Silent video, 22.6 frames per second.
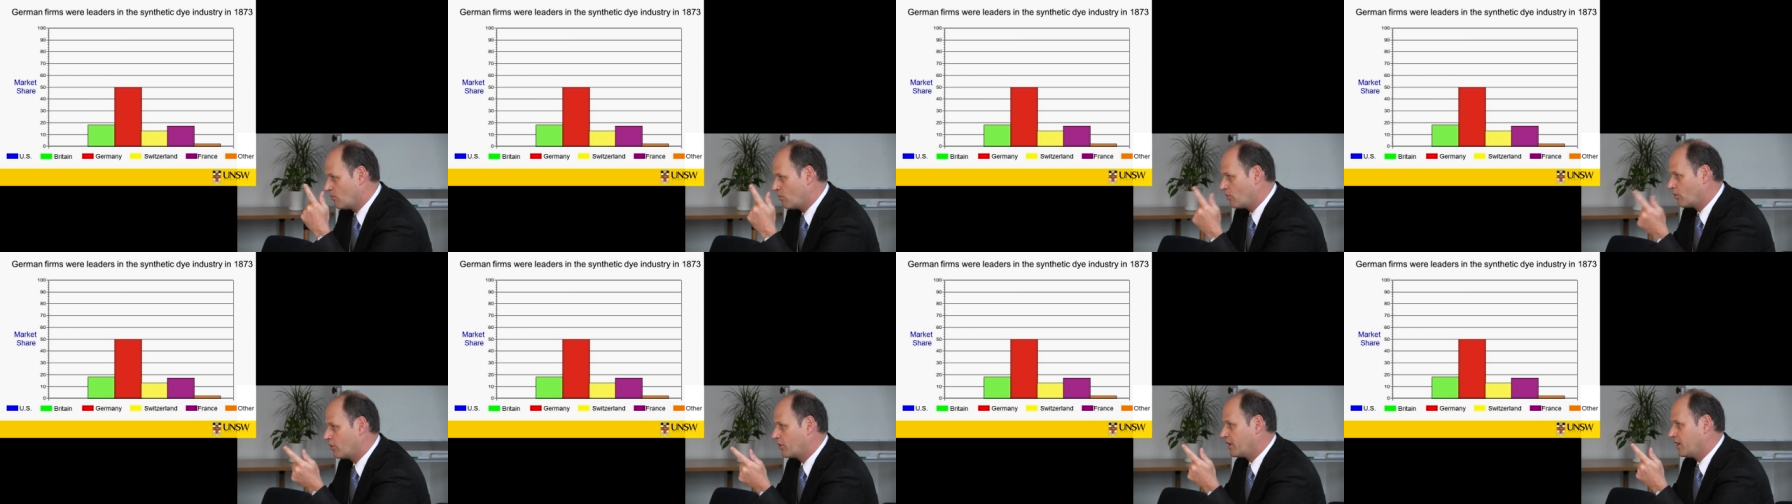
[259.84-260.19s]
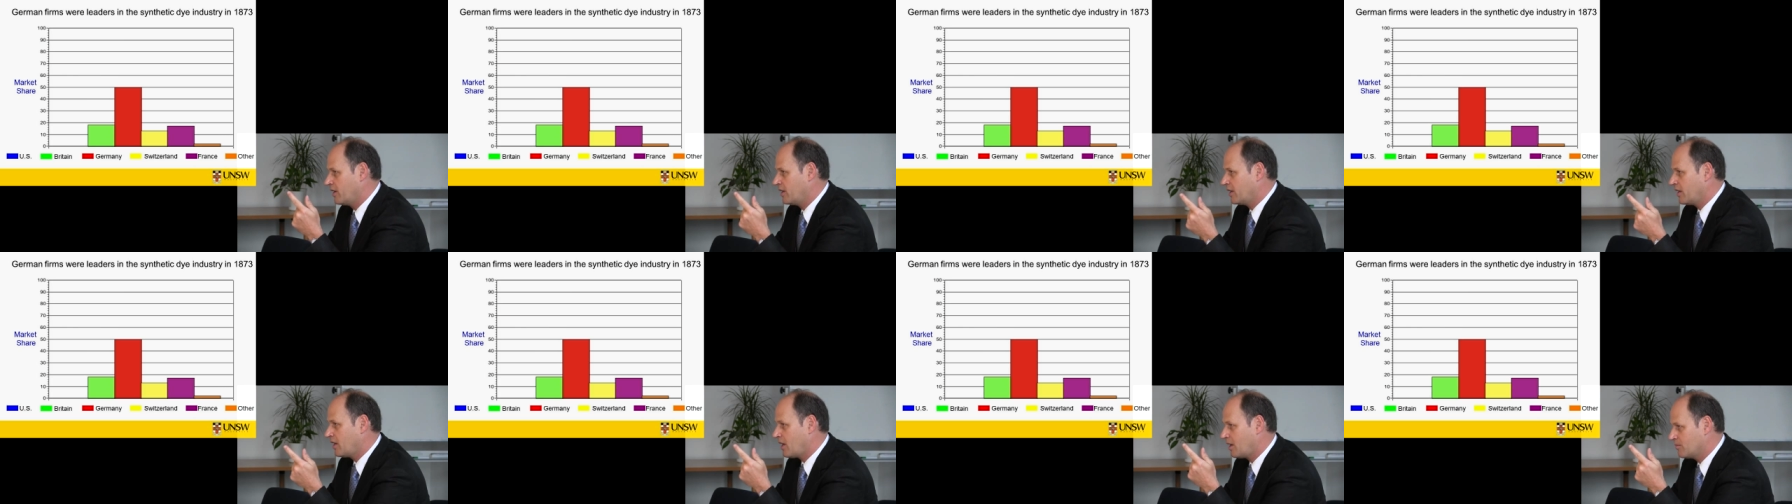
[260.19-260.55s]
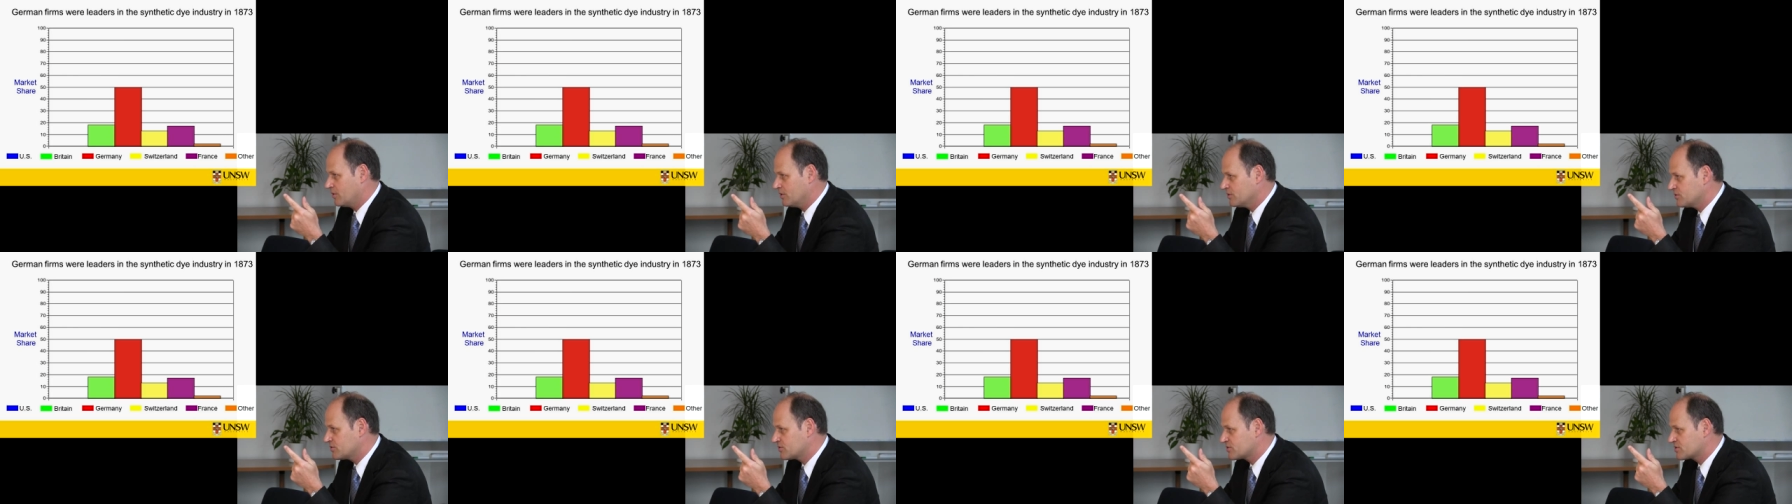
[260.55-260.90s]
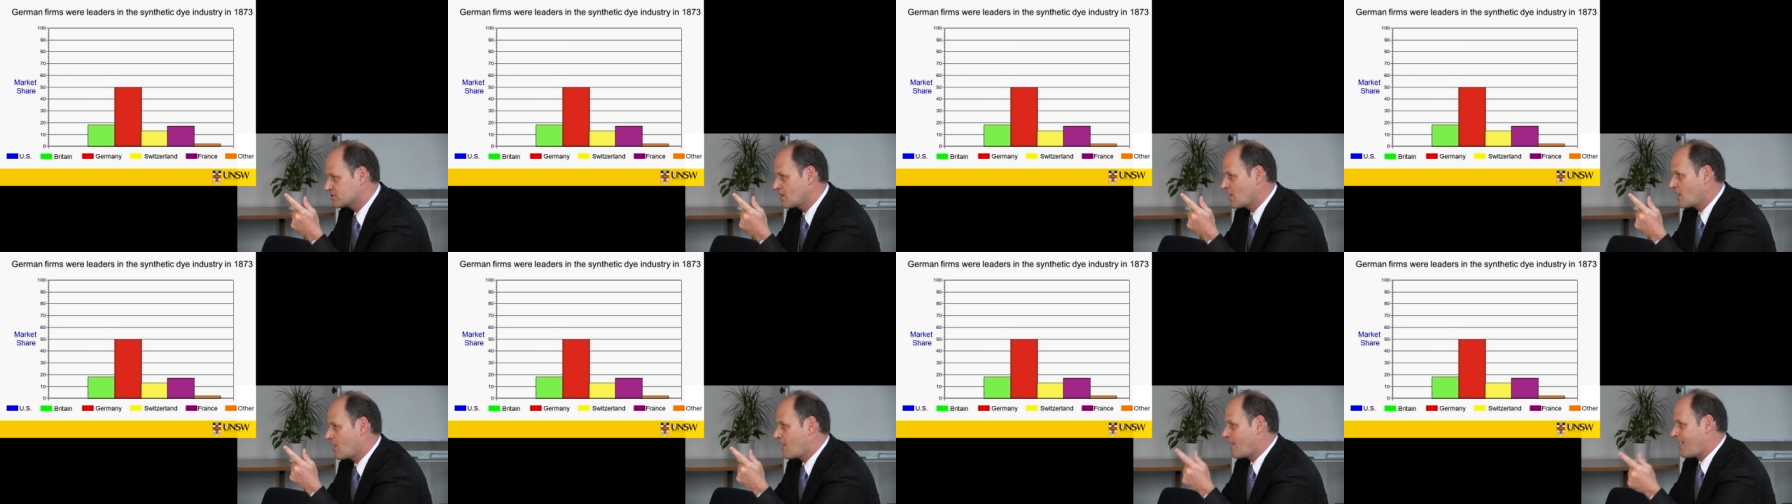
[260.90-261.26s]
more organic
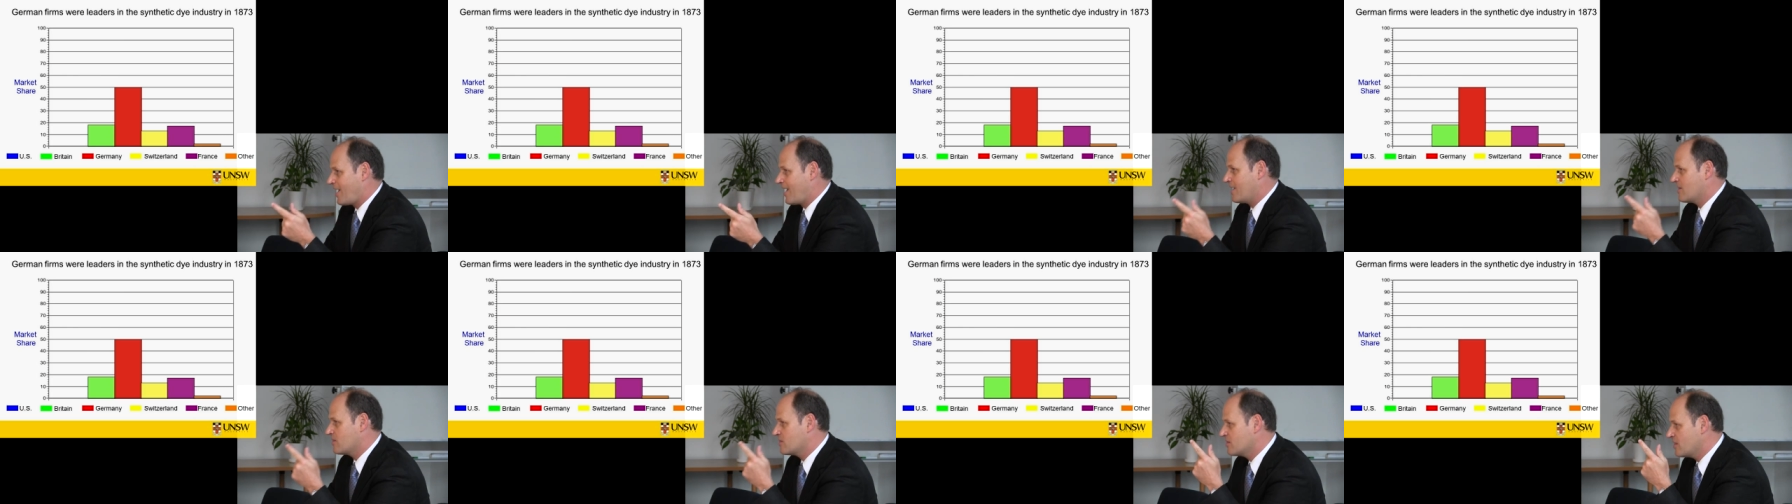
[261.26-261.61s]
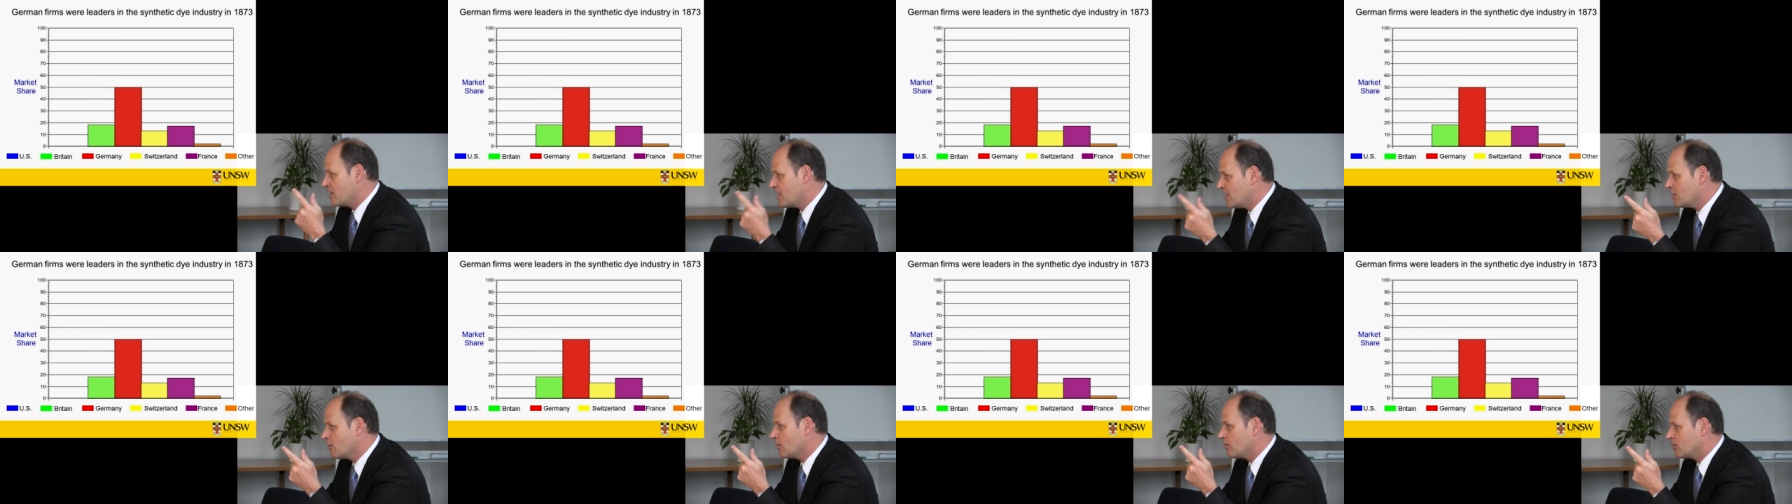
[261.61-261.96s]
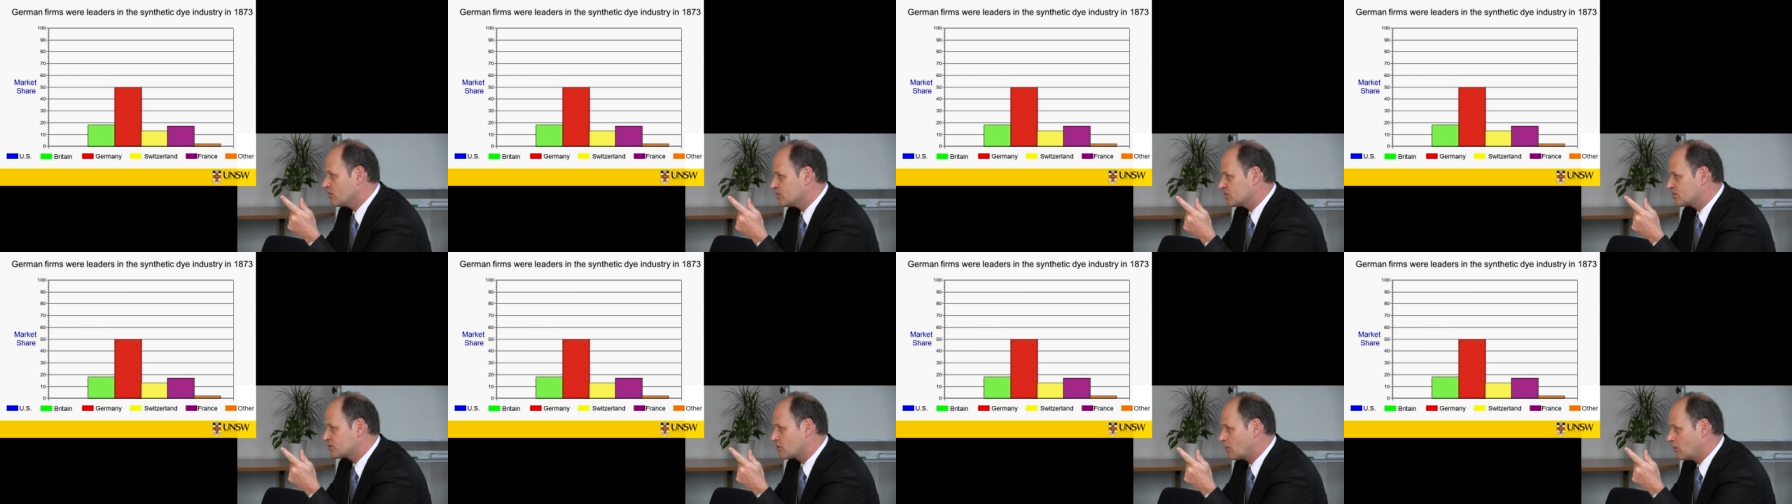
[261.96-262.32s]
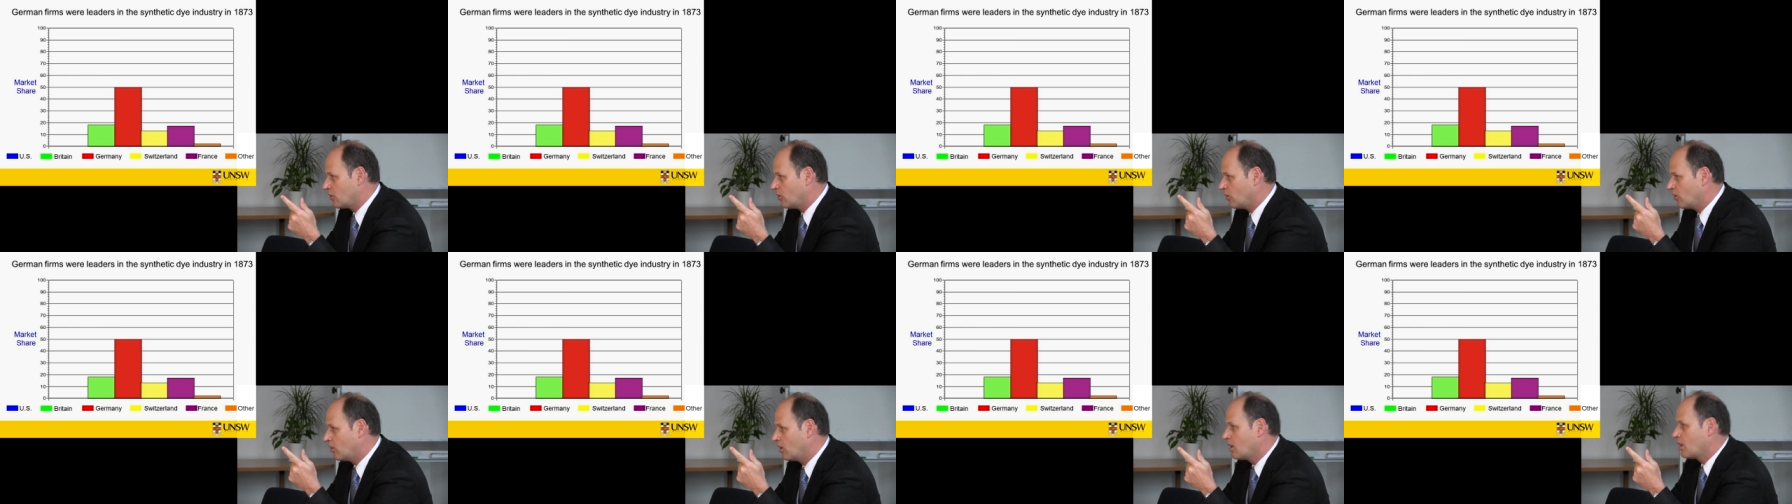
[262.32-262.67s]
chemists and then
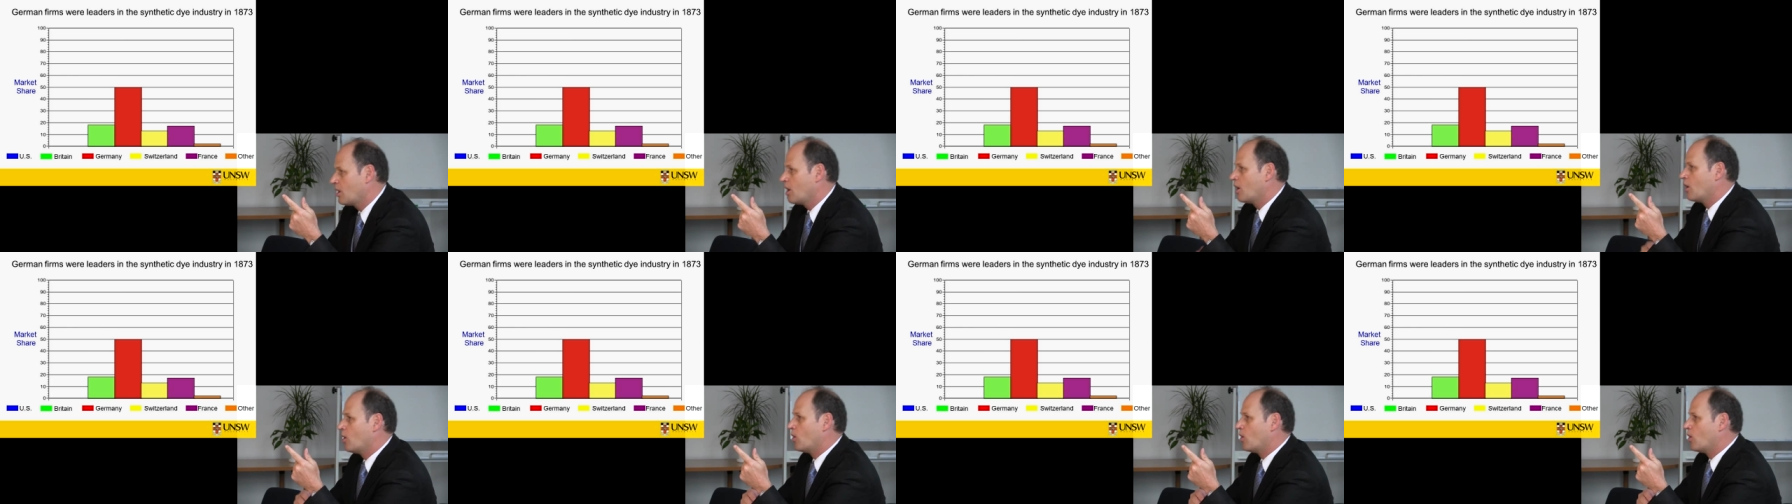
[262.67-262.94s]
also